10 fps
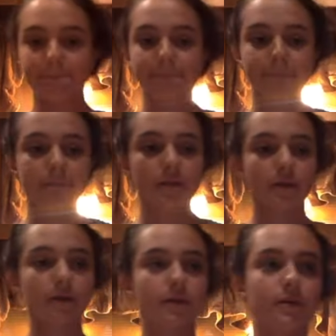And
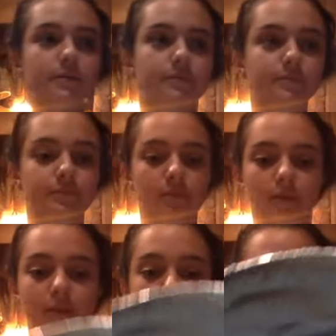
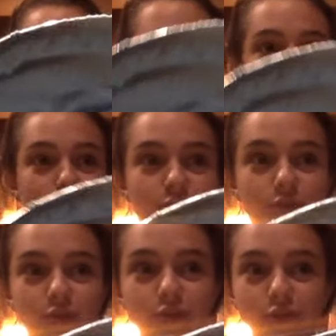those are soft
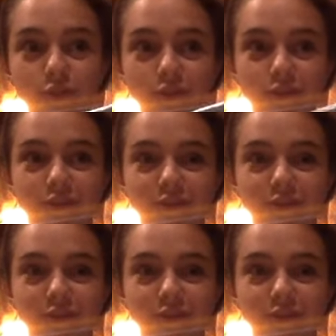peaks.